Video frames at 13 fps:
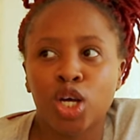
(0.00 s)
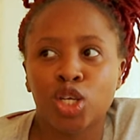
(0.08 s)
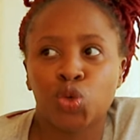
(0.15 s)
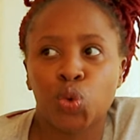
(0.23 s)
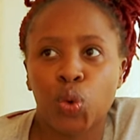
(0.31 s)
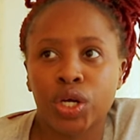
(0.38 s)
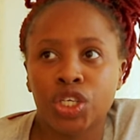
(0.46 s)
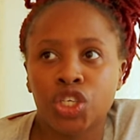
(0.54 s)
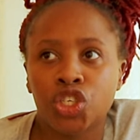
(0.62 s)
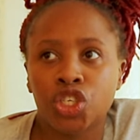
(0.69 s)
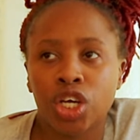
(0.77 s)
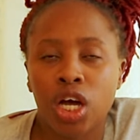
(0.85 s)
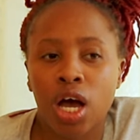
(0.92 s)

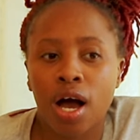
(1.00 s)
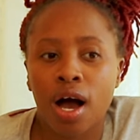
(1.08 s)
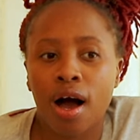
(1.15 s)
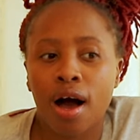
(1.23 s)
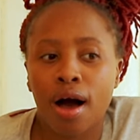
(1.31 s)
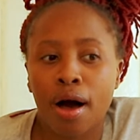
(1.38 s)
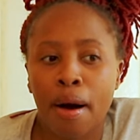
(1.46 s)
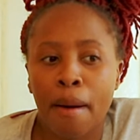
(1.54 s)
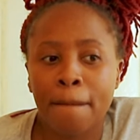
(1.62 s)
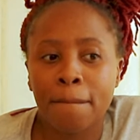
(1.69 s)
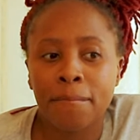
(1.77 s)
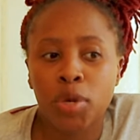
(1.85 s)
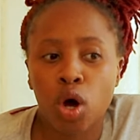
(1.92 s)
George
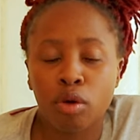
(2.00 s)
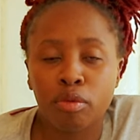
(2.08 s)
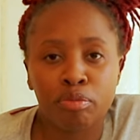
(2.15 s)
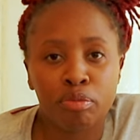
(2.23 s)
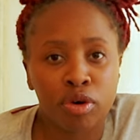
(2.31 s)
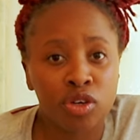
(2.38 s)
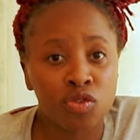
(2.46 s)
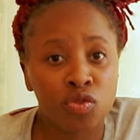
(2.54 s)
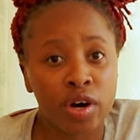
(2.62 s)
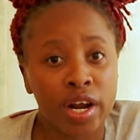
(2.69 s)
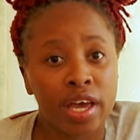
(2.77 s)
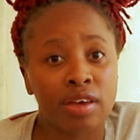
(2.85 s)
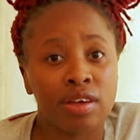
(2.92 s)
got me booked for
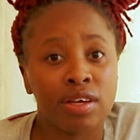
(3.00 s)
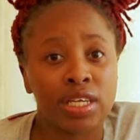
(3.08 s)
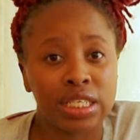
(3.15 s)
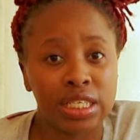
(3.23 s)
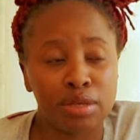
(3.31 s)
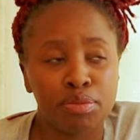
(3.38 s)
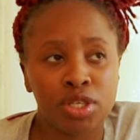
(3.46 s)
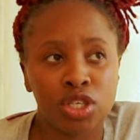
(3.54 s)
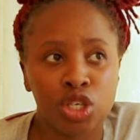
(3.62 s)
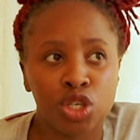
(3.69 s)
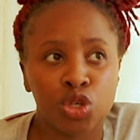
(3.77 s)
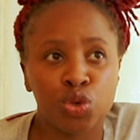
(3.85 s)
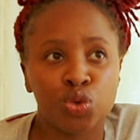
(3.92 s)
a
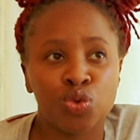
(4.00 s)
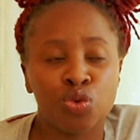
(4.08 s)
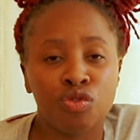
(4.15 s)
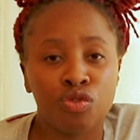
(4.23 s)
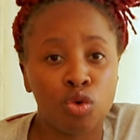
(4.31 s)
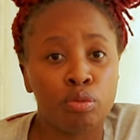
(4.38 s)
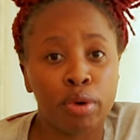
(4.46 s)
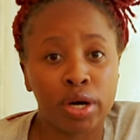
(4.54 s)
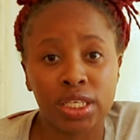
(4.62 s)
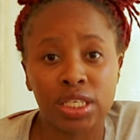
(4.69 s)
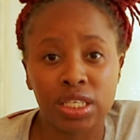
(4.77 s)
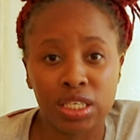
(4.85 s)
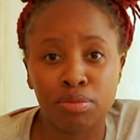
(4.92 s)
full
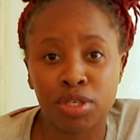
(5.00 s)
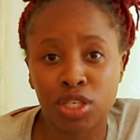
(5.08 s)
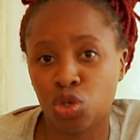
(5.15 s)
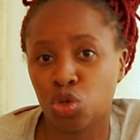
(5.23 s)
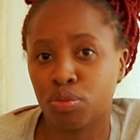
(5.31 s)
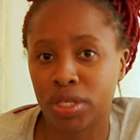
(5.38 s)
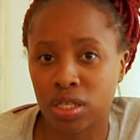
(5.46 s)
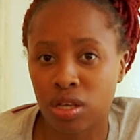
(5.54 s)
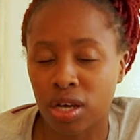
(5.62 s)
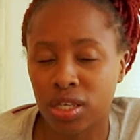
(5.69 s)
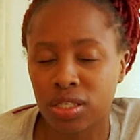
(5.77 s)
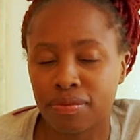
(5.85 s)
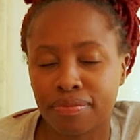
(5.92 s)
body deep tissue
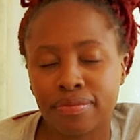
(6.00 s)
massage